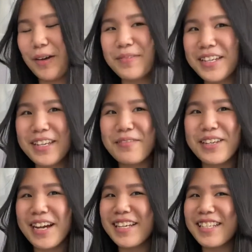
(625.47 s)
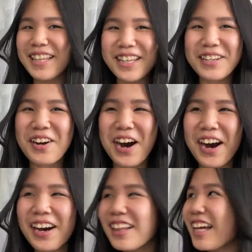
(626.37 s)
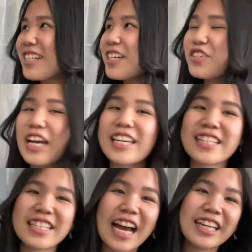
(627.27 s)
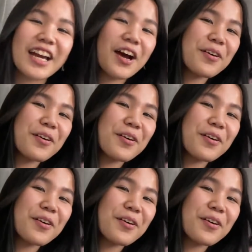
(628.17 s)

i'm gonna give you guys a little haul i didn't check inside